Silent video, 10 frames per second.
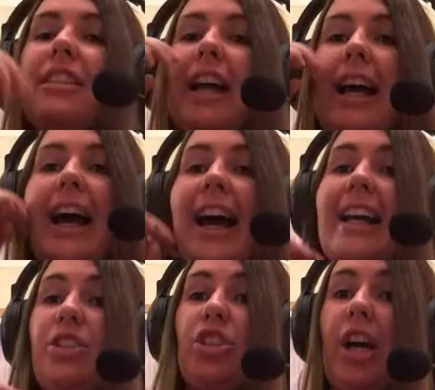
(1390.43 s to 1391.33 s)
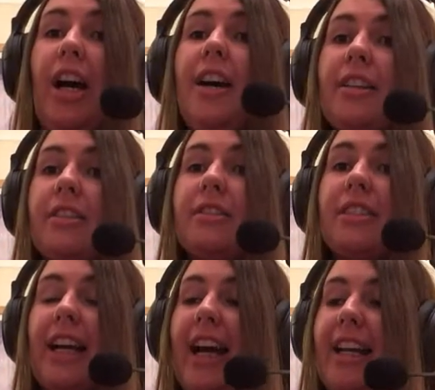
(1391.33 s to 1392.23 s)
like, I just can't.
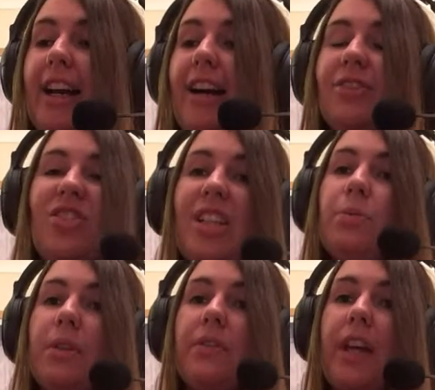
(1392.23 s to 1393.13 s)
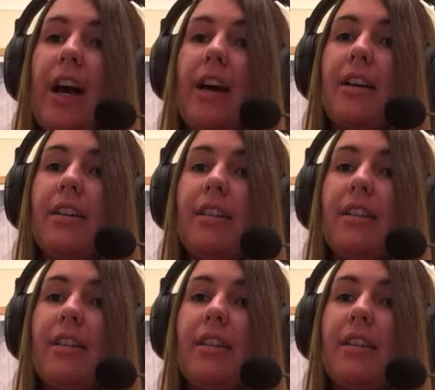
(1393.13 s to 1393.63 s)
Like, I can't deal with that.